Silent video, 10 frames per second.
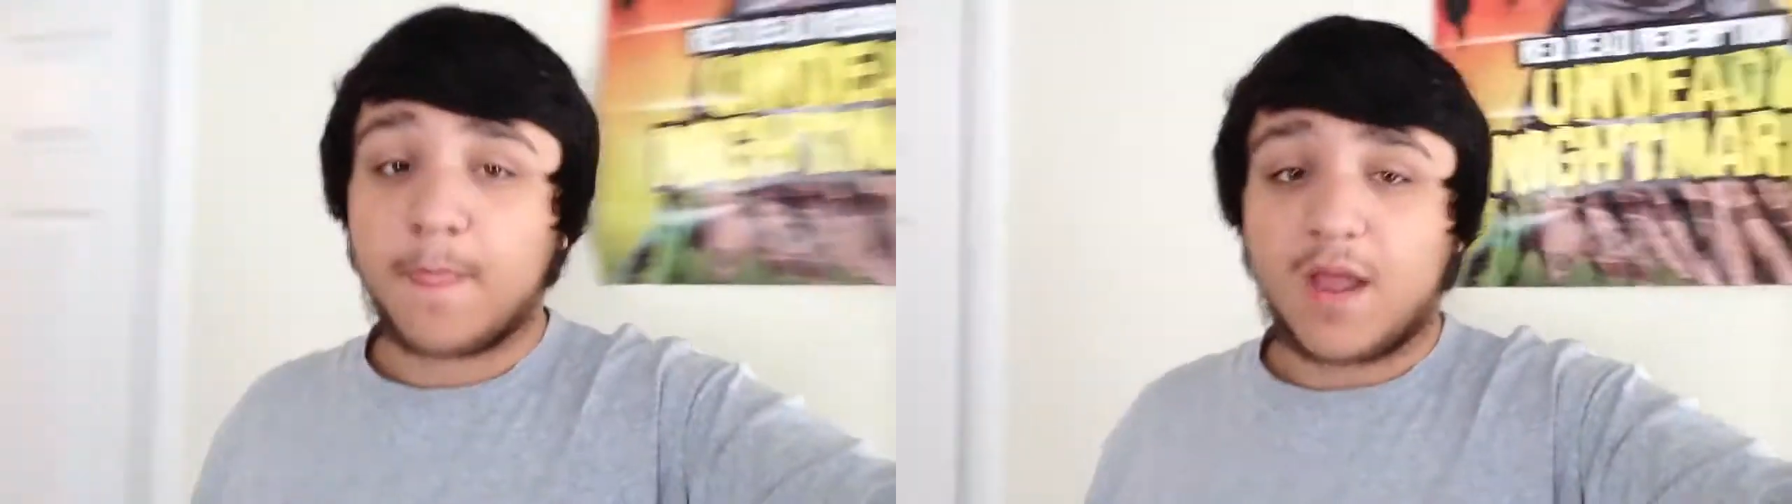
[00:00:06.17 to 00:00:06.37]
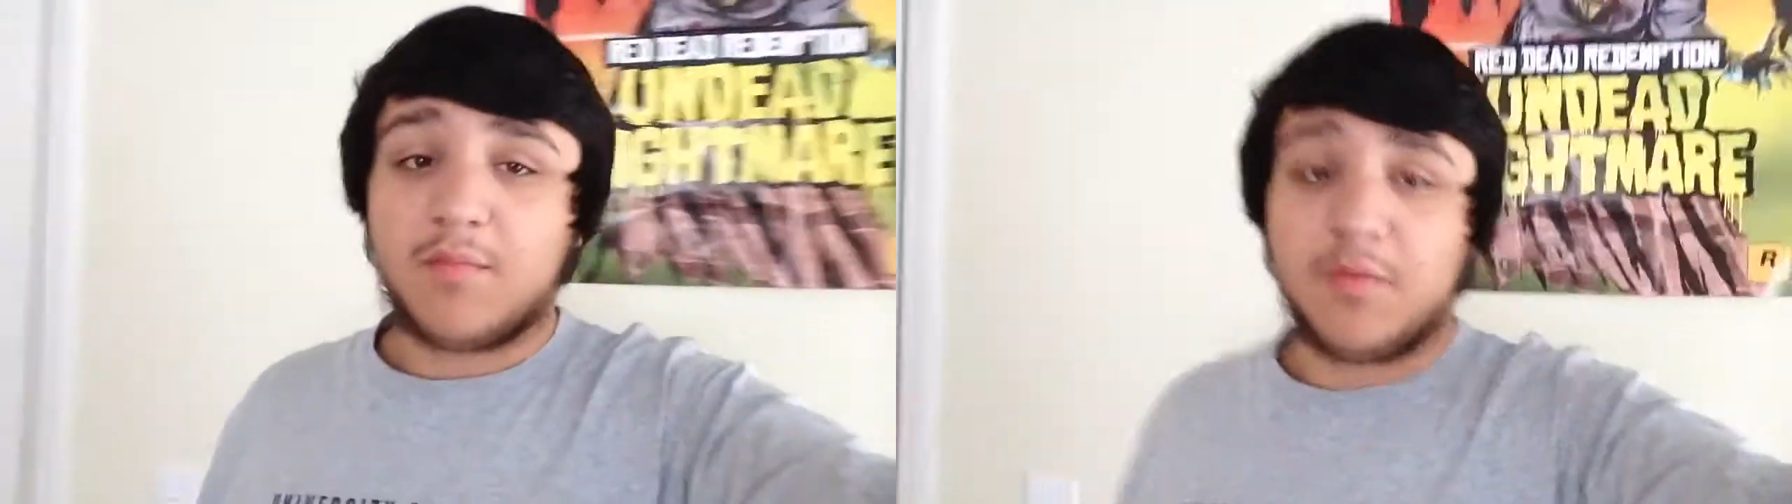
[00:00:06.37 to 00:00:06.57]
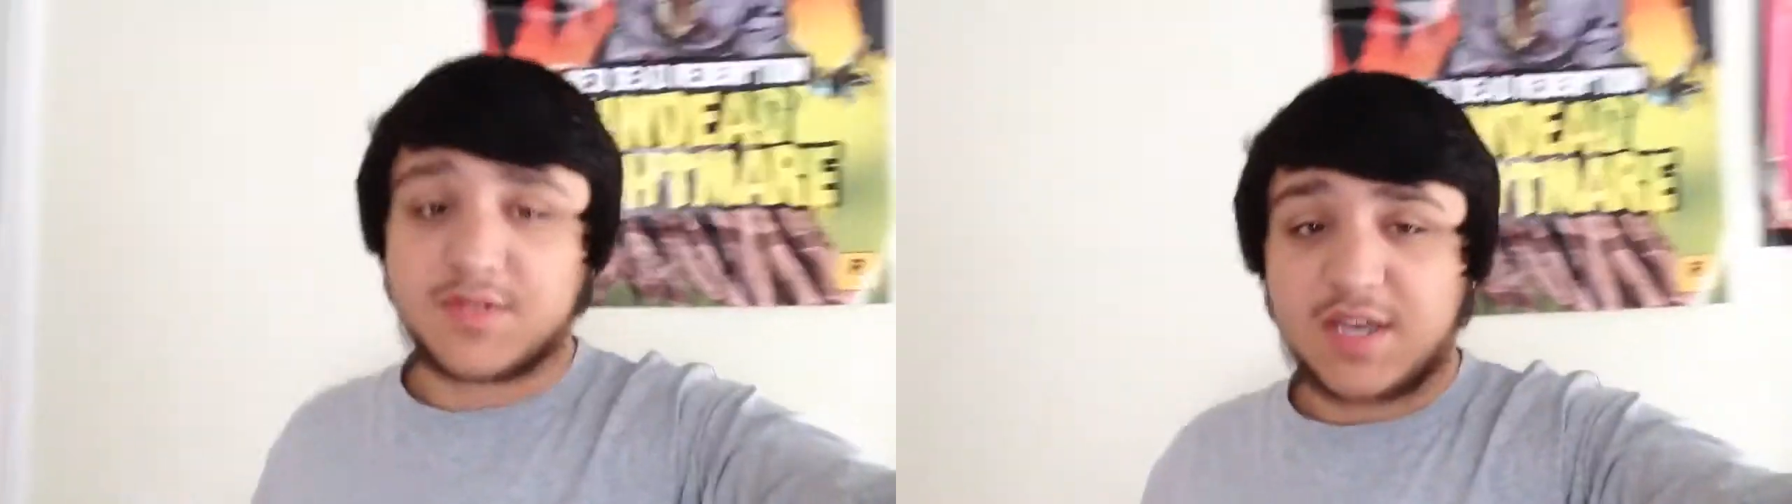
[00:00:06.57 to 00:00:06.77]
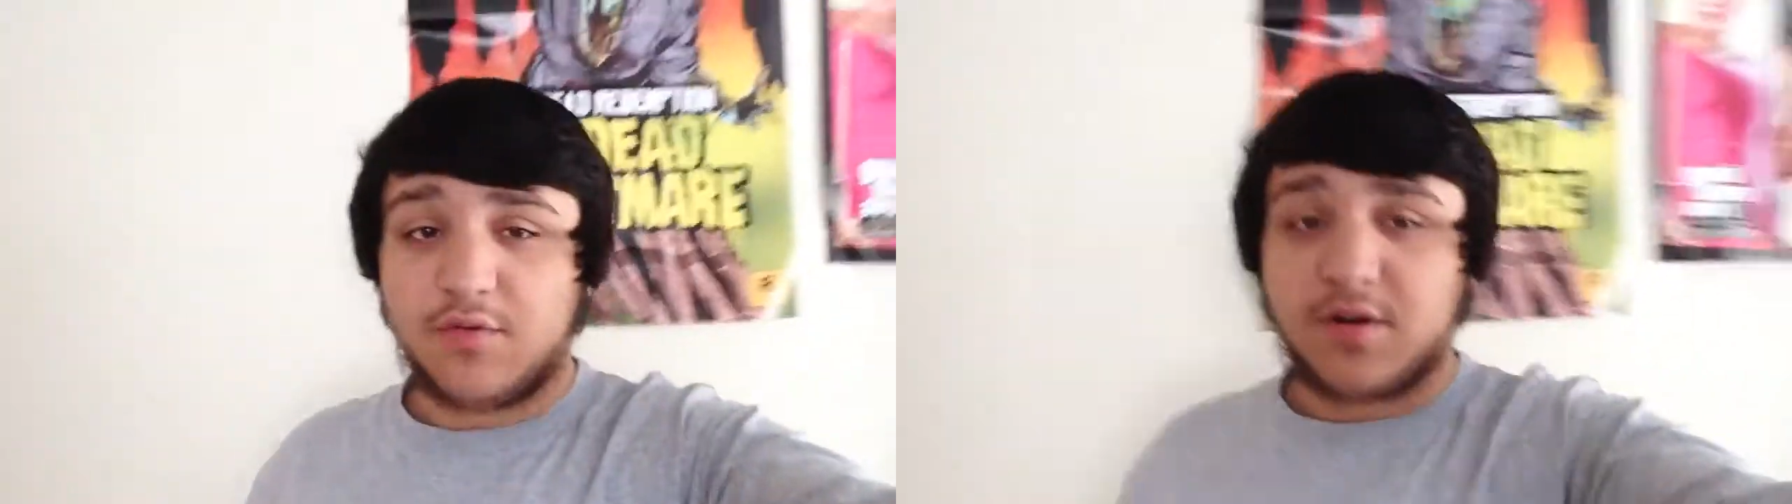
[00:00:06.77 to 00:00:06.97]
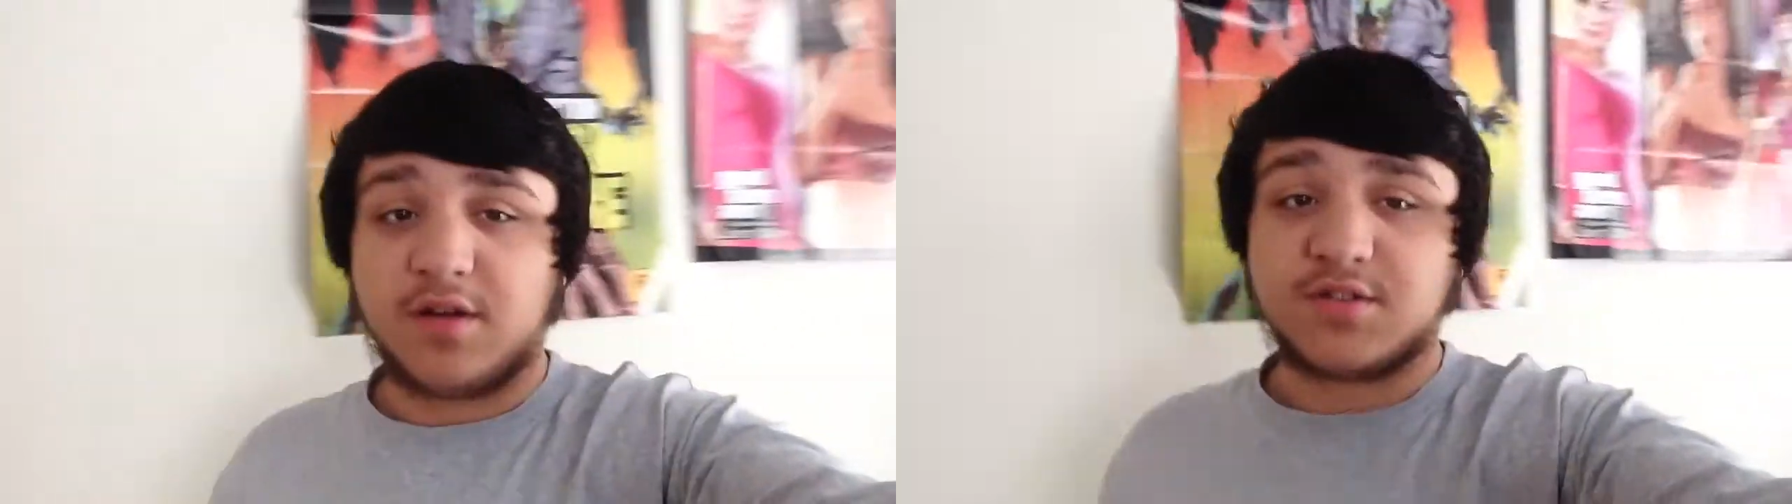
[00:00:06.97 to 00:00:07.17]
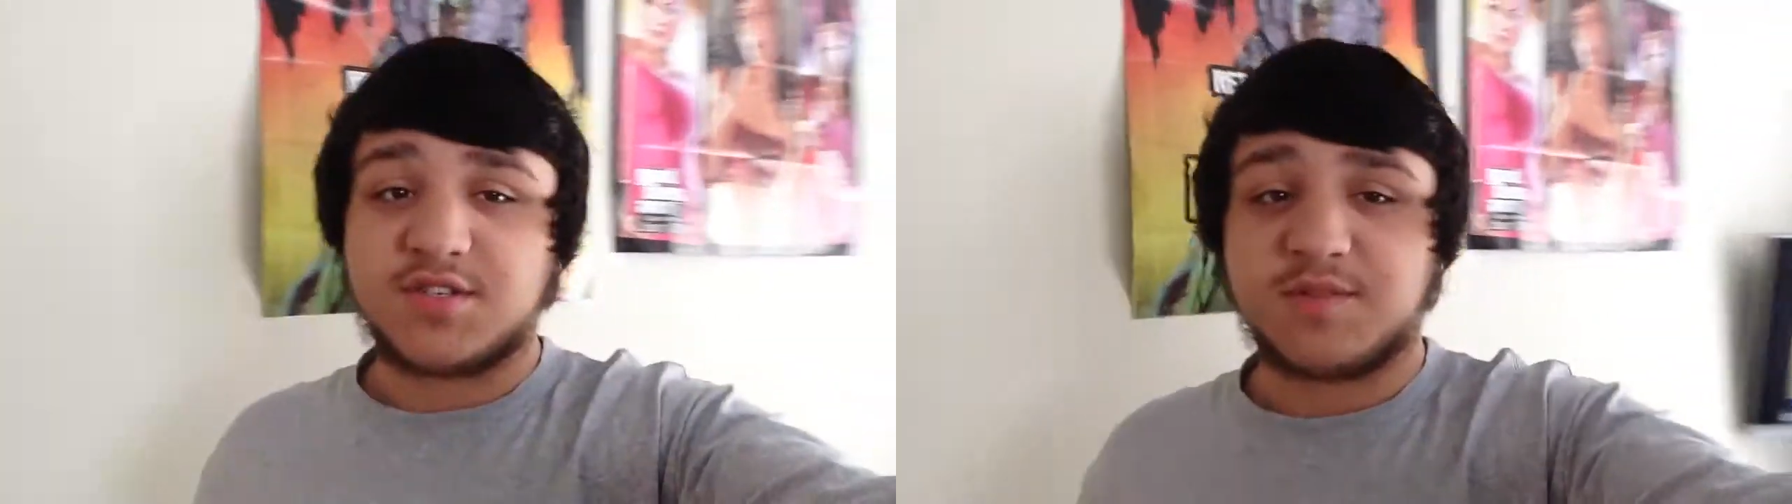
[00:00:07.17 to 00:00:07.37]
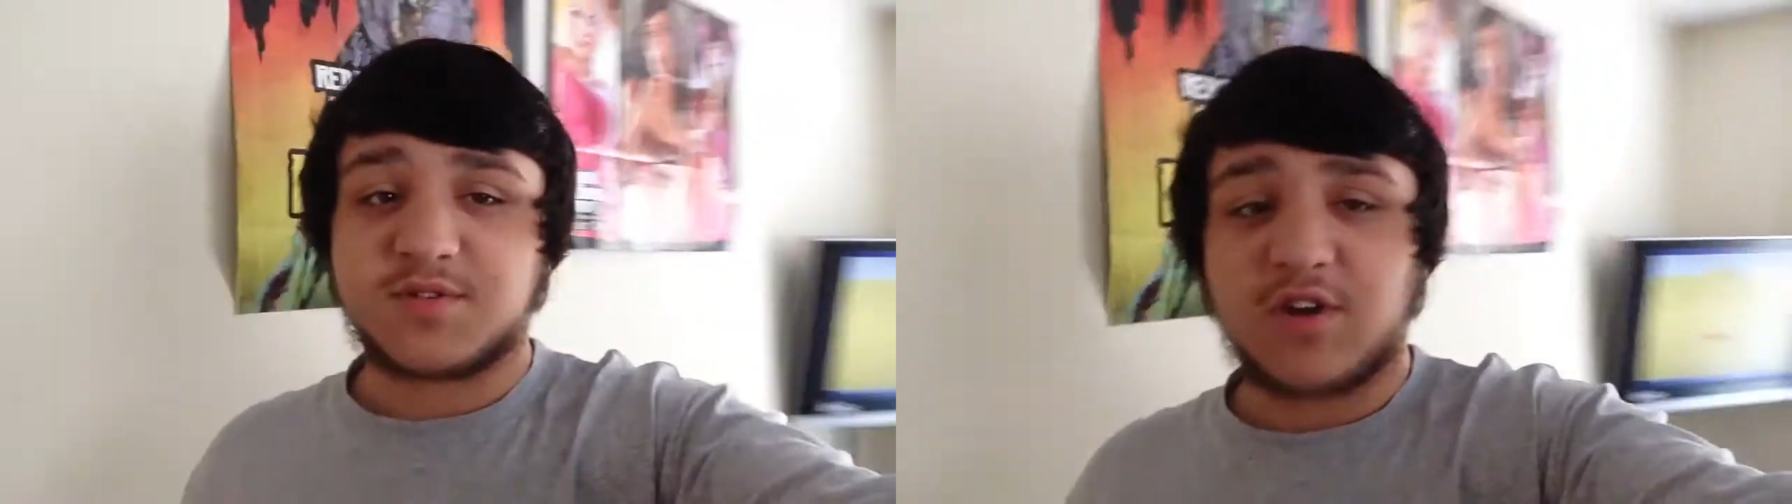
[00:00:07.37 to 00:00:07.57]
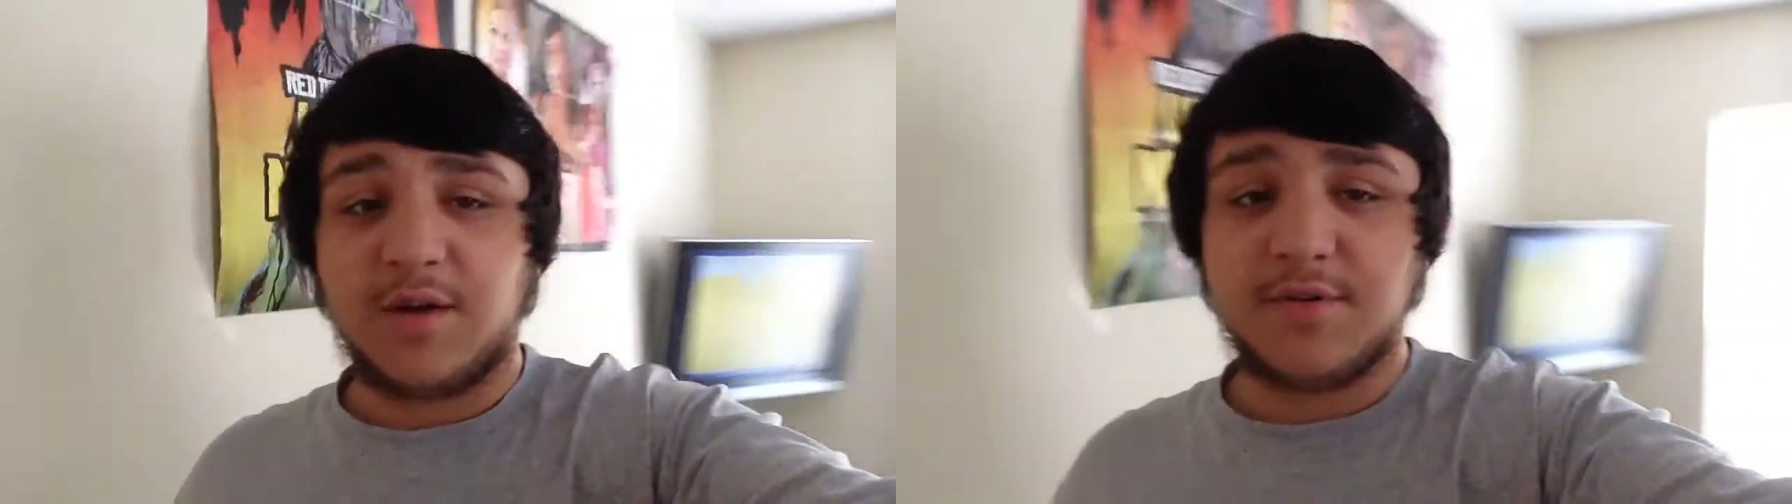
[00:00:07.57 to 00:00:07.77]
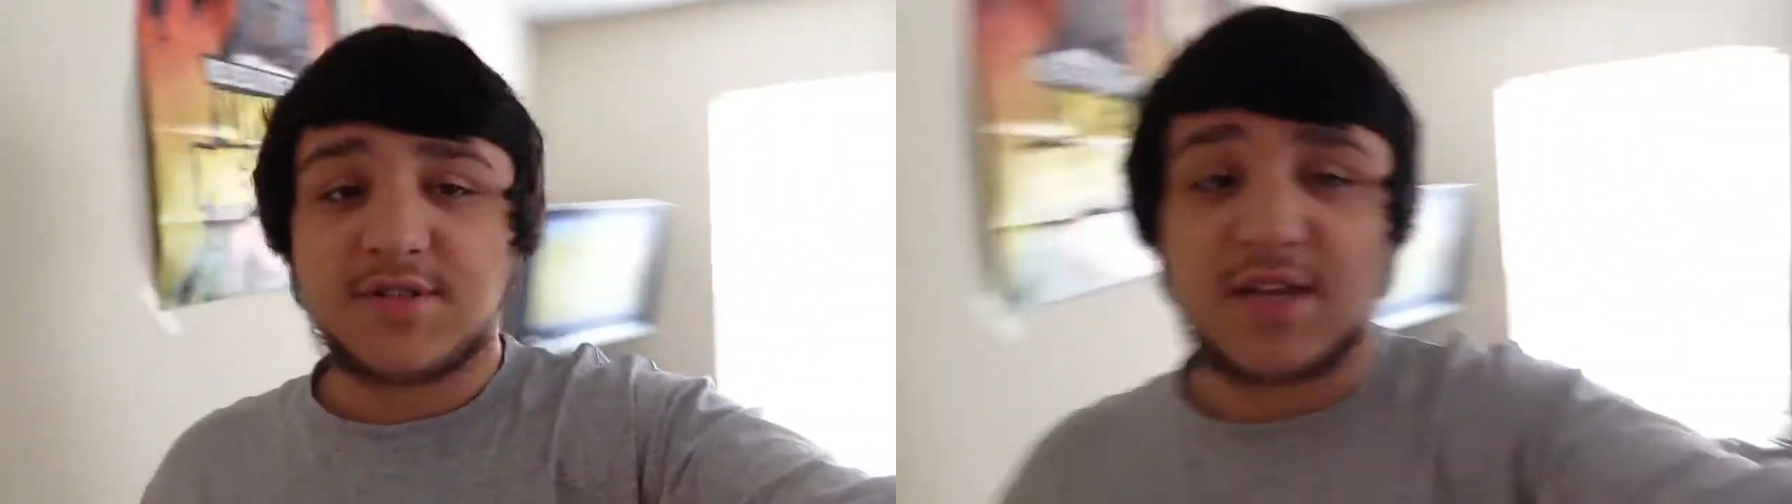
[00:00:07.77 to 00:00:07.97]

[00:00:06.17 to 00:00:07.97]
I'm almost at 100 subscribers,